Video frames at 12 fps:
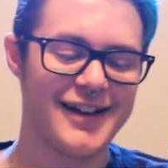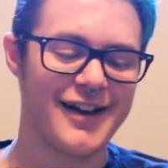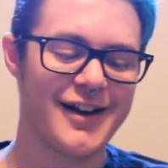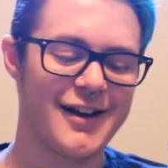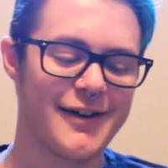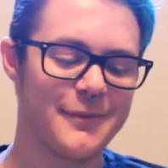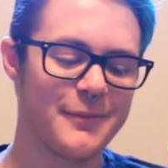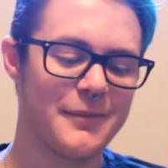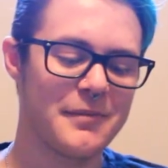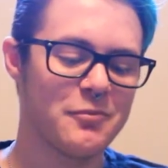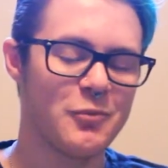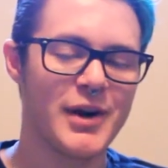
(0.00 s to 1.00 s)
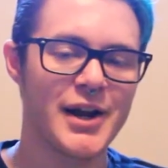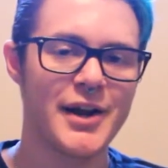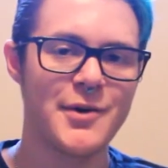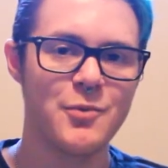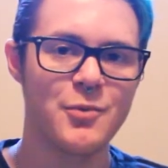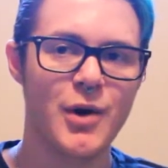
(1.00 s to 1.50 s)
When
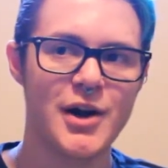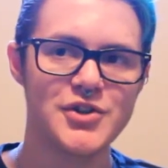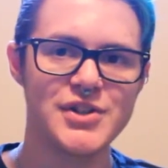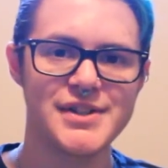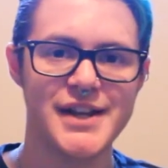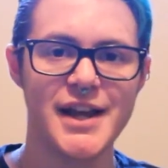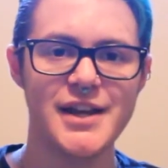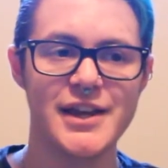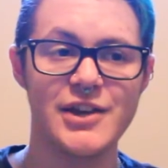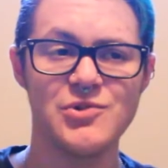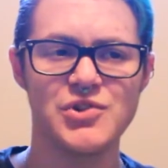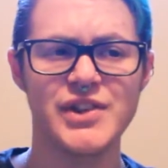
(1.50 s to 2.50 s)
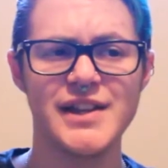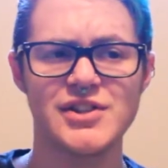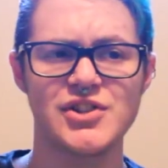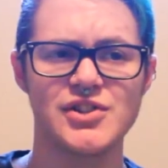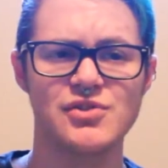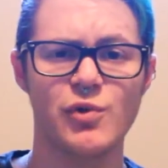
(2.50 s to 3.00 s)
I wash his tank, usually
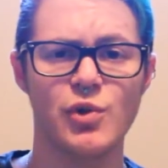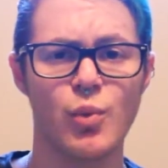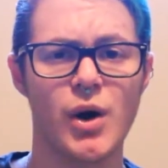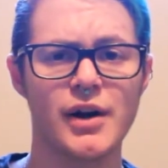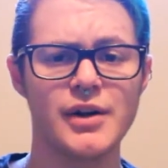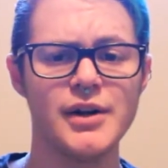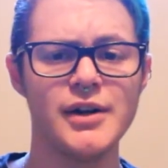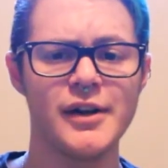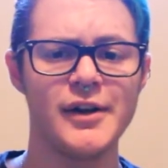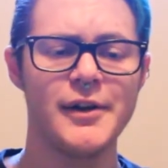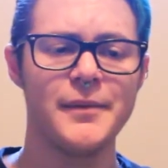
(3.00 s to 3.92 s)
it's just with water.